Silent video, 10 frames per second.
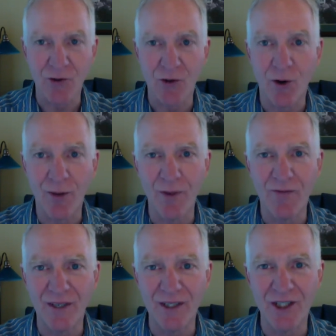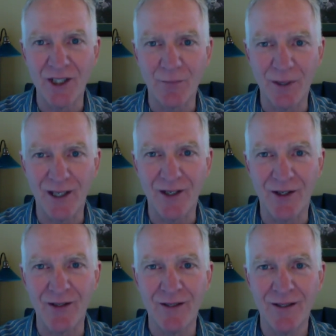Norman Vincent
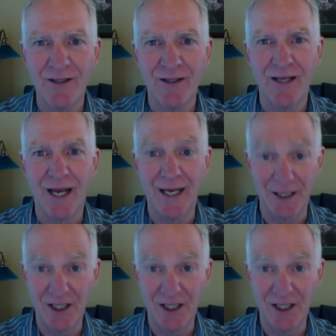Peale and